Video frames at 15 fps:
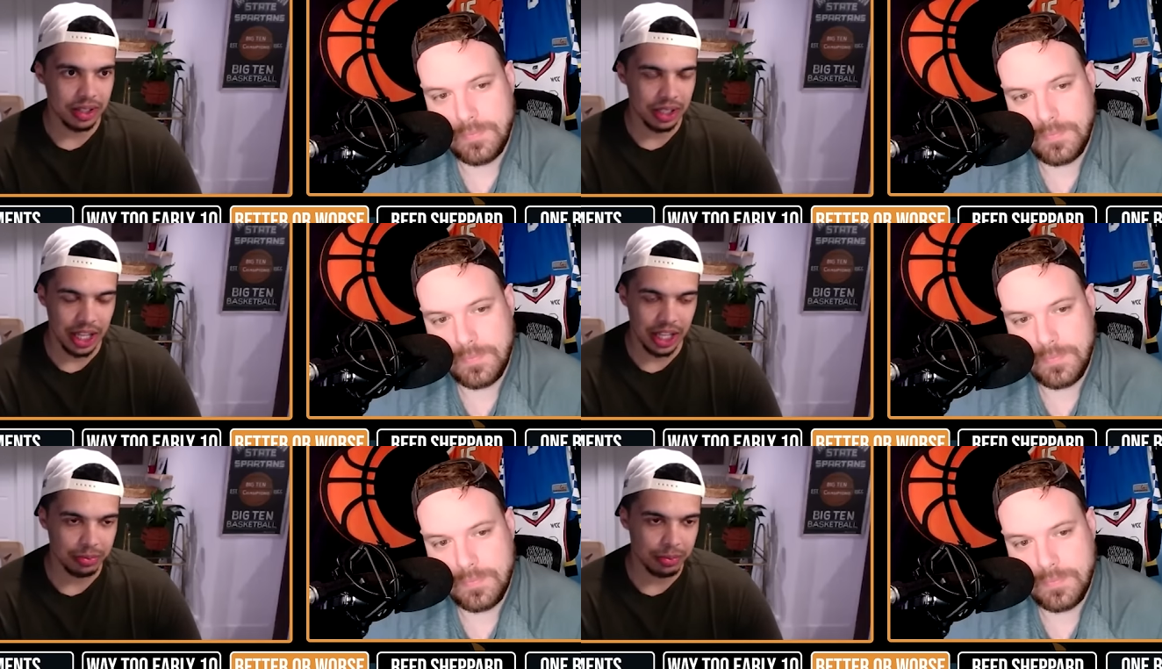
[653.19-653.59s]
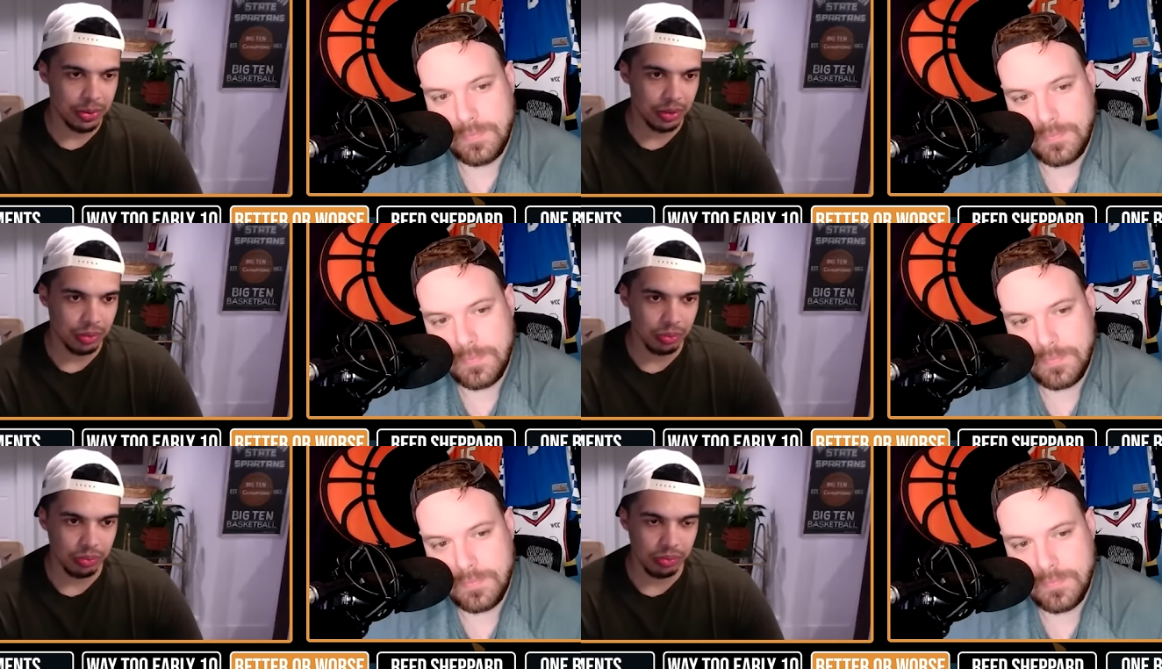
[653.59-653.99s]
Speaker 1: Gillespie's
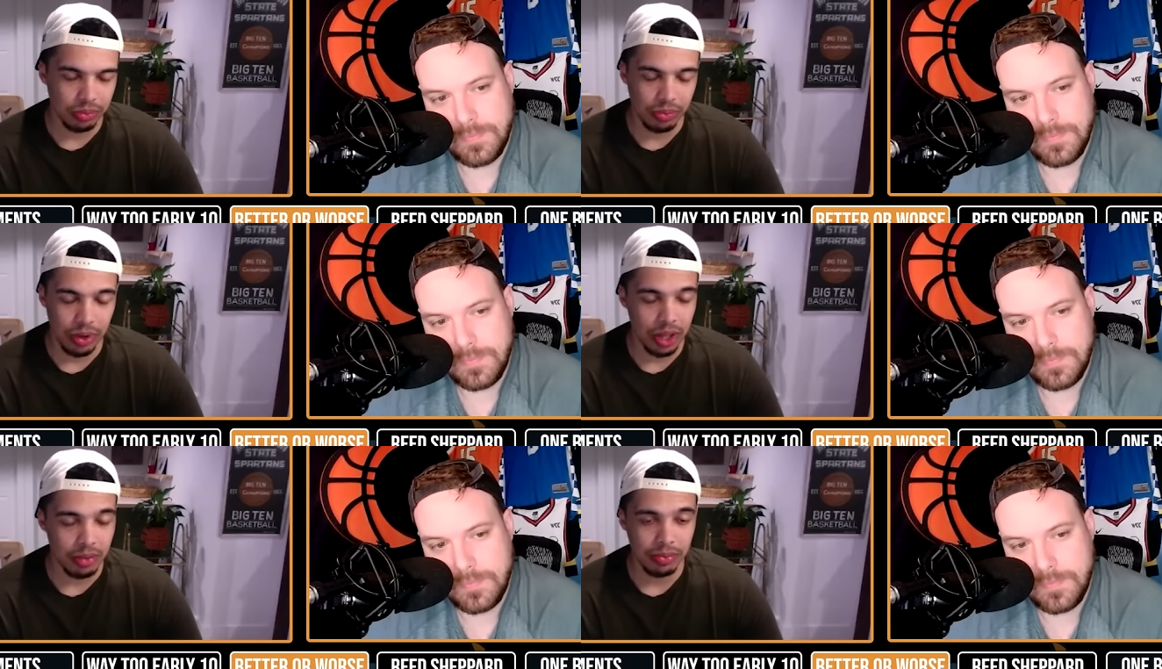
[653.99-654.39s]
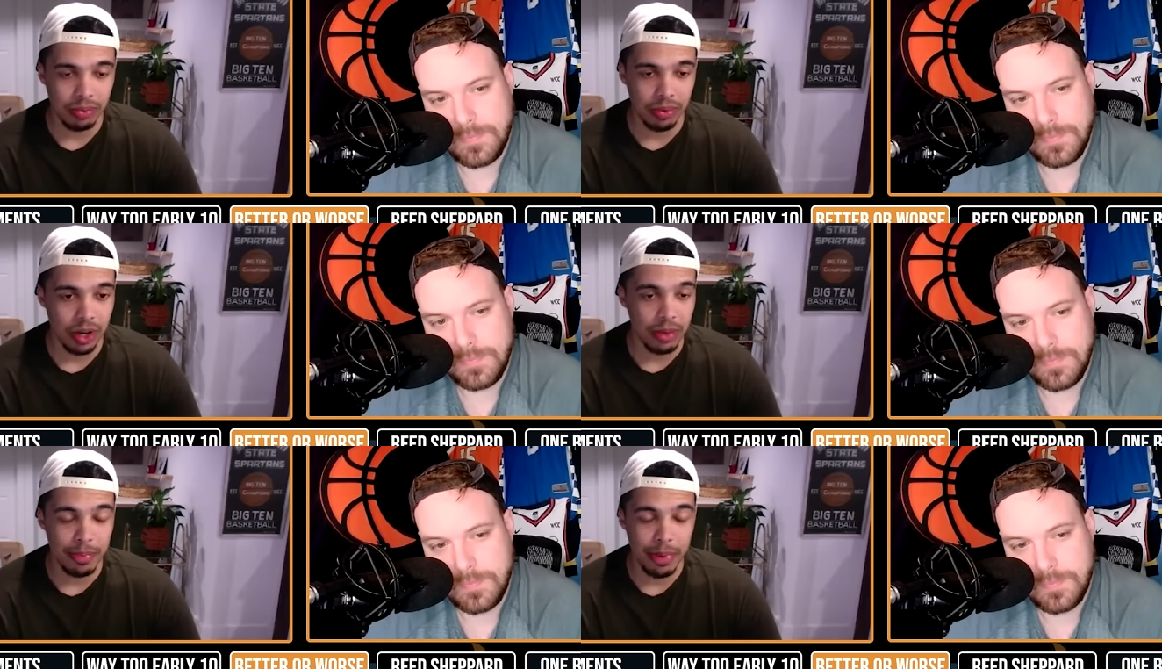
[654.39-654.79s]
one
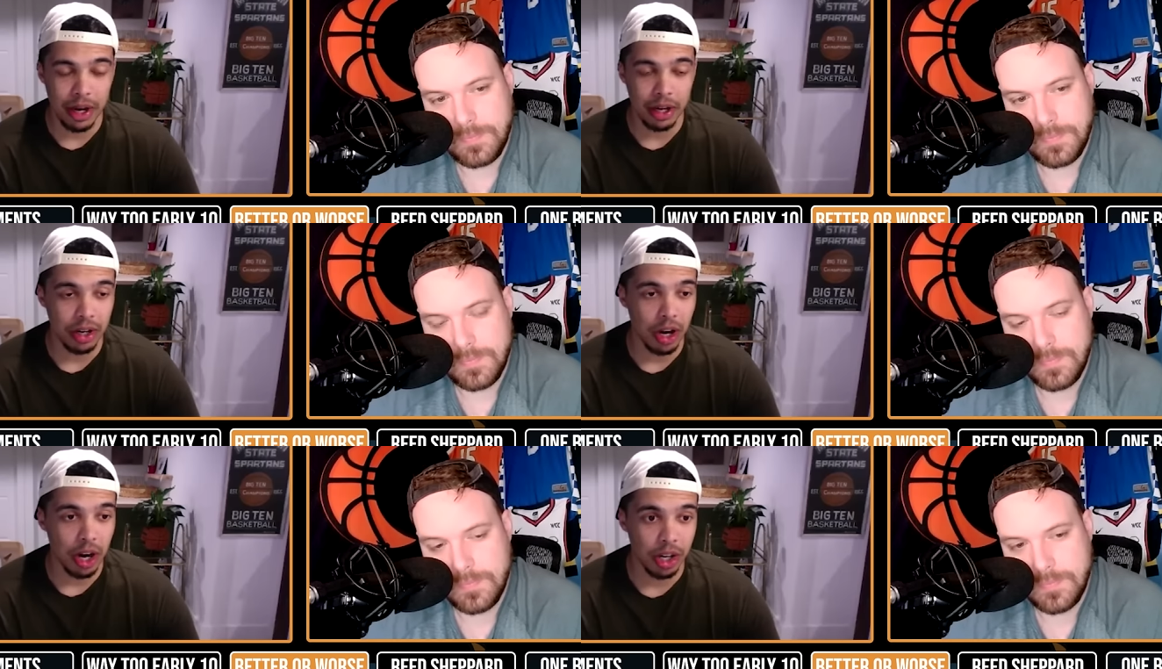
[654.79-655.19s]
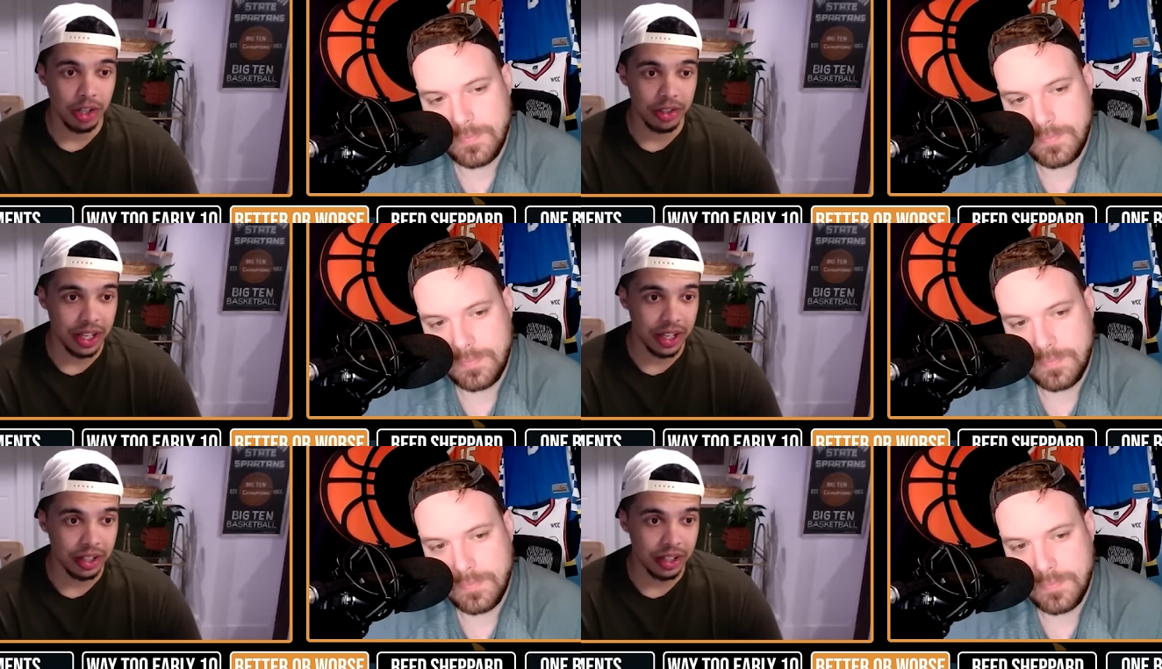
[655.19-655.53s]
of the better guards